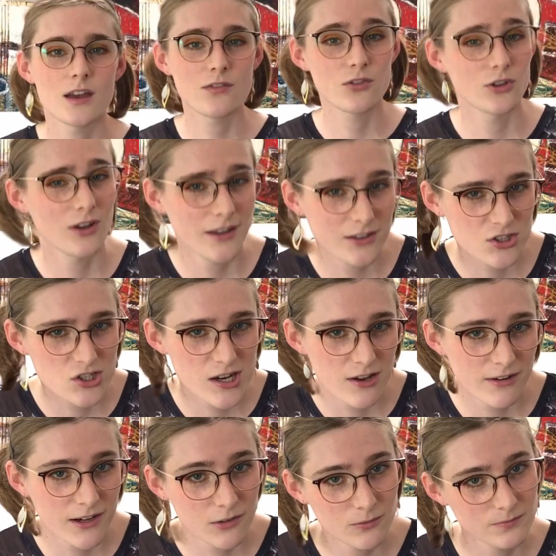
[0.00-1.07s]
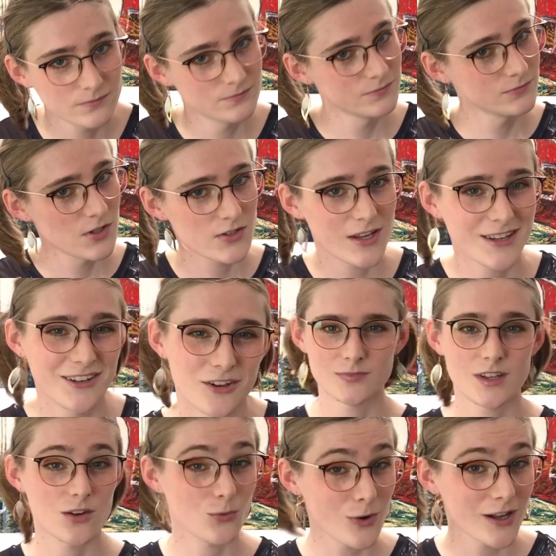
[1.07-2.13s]
If you'd like a shout out, take a look.
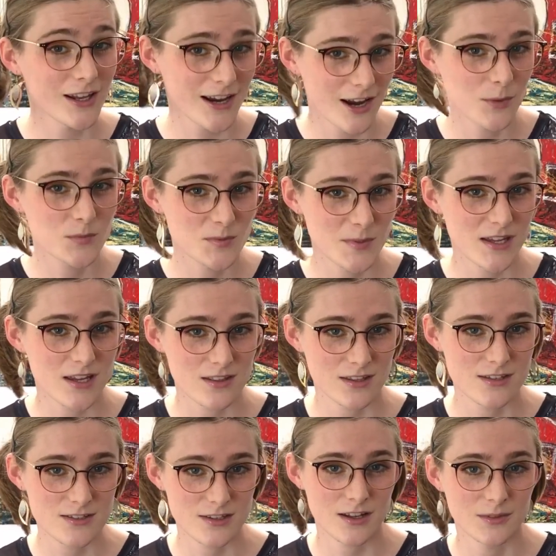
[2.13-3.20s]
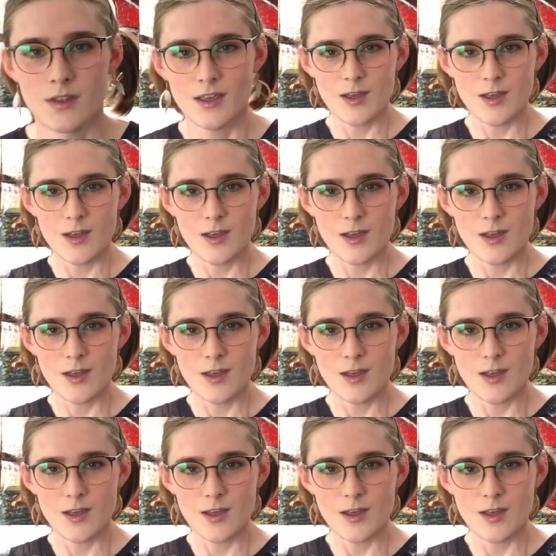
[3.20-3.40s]
It really helps me get things done.